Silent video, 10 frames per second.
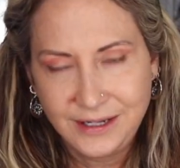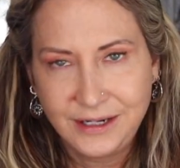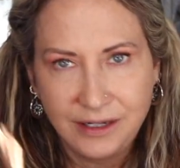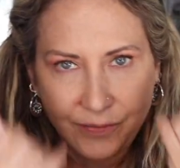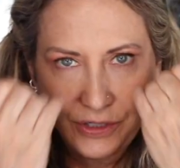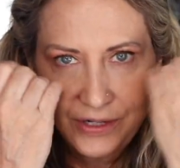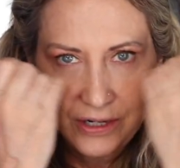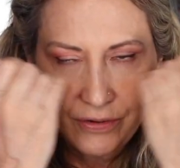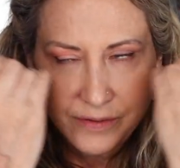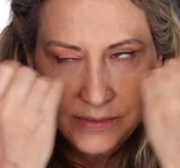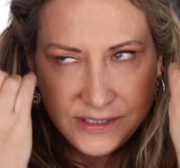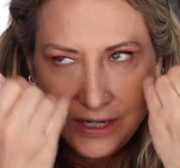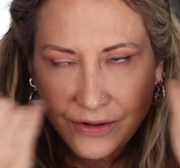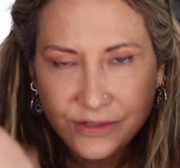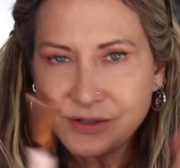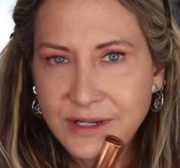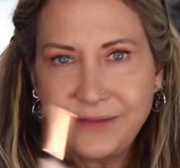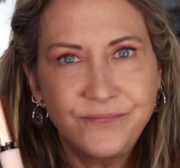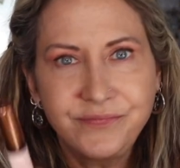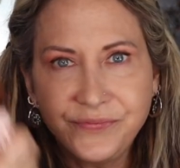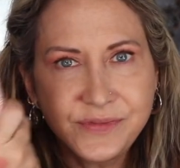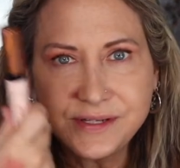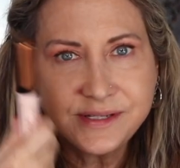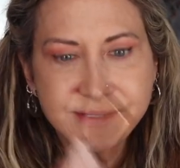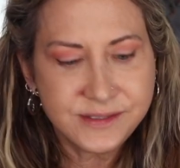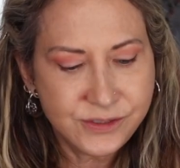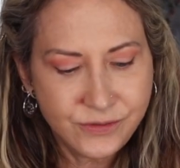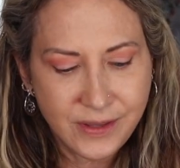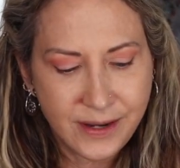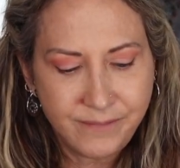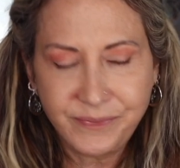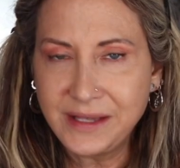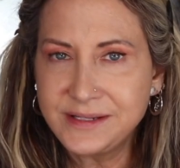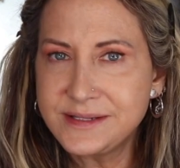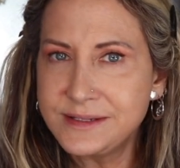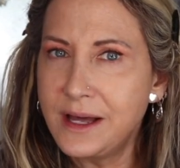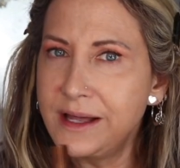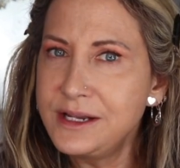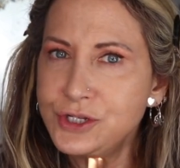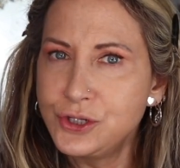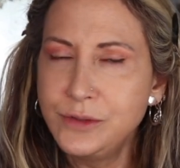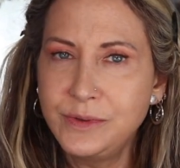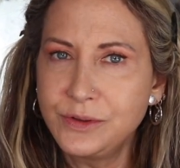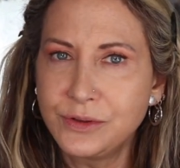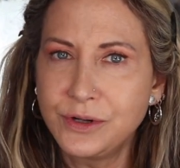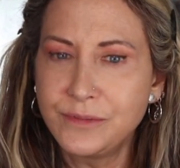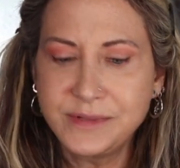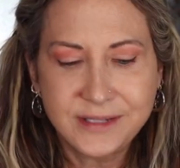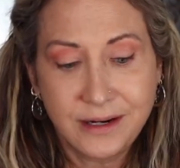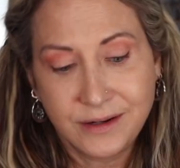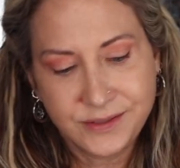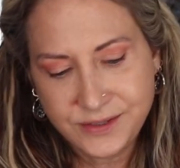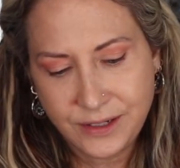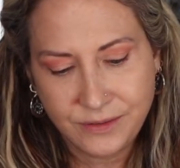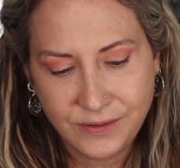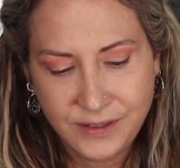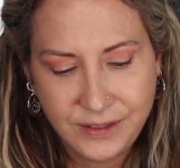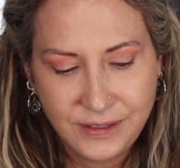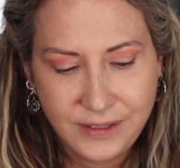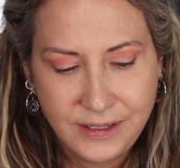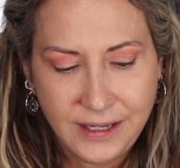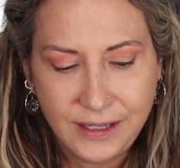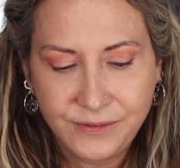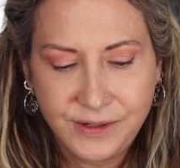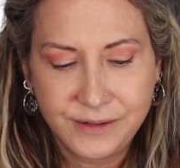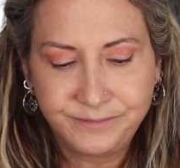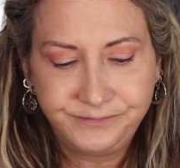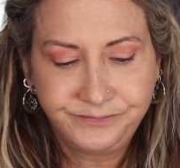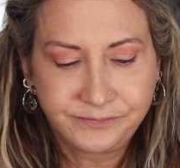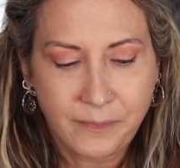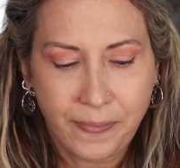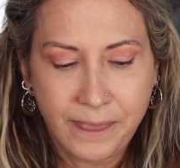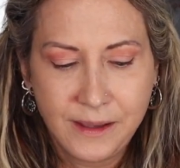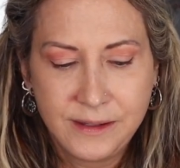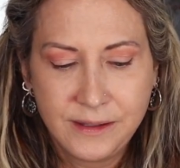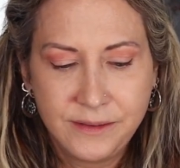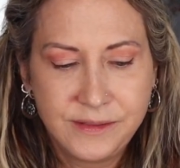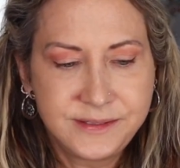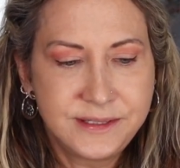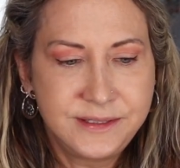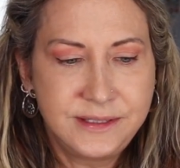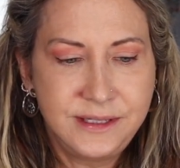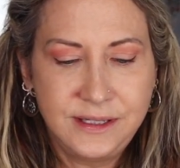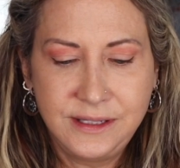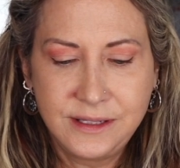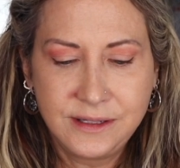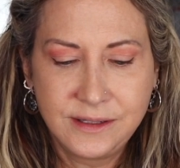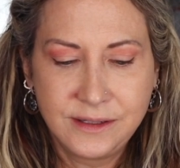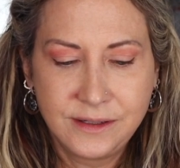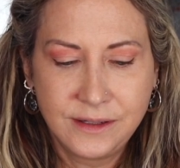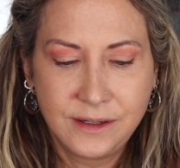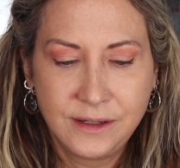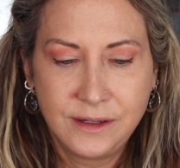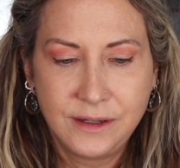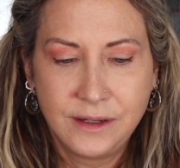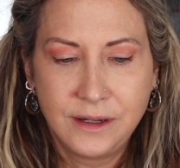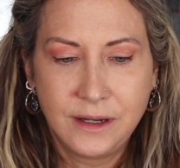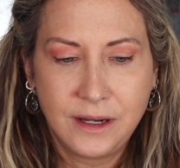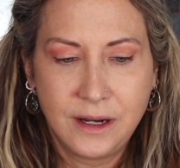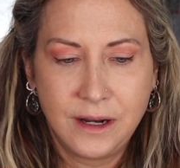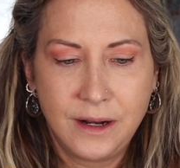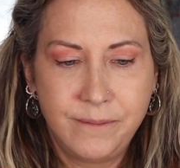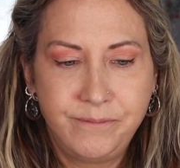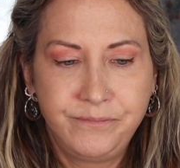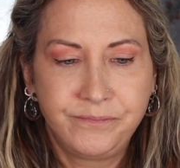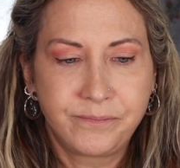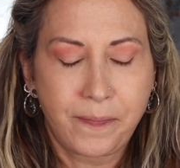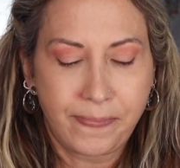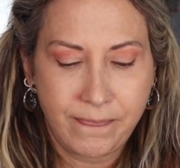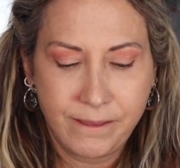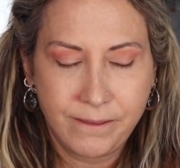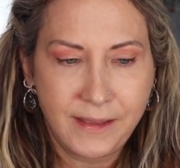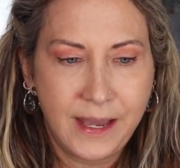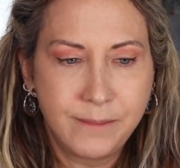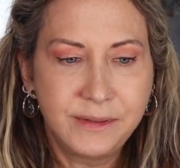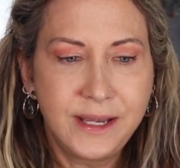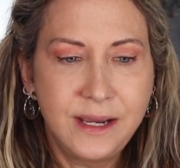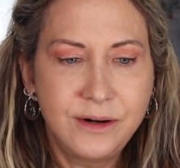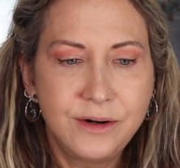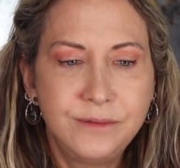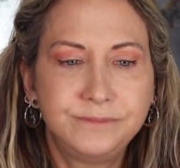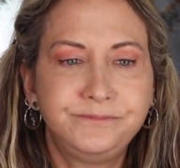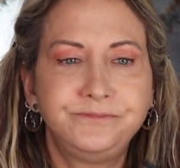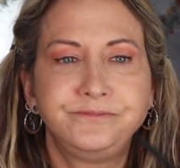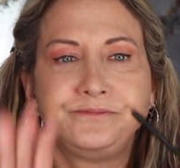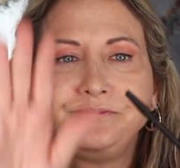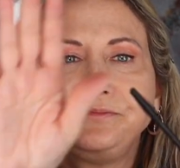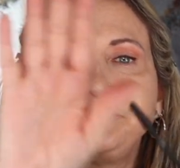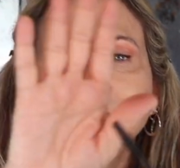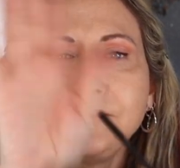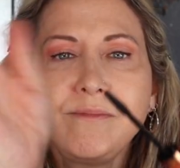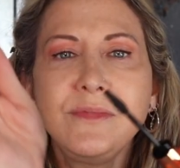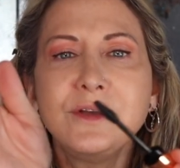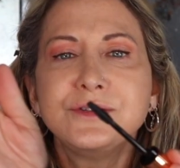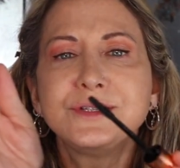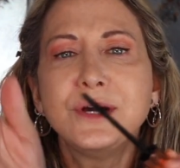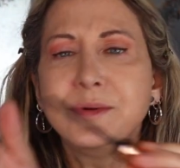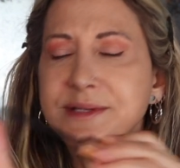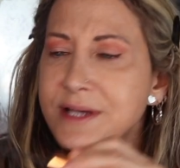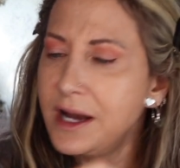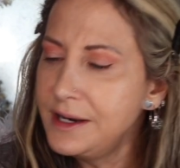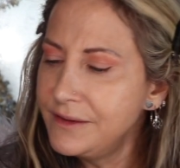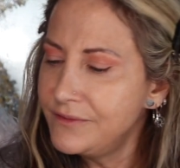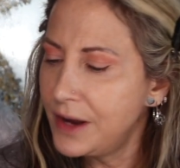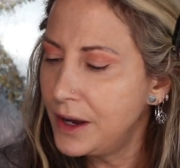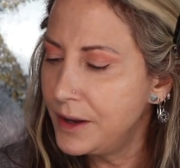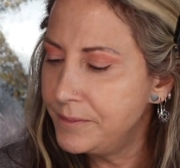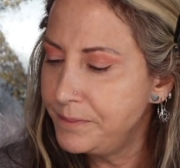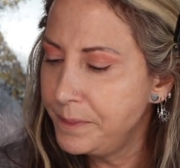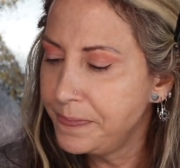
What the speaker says: You know, when you get all the mascara underneath, this doesn't do that. And it's not a tubular mascara, so I don't know. This is the applicator. So it's kind of,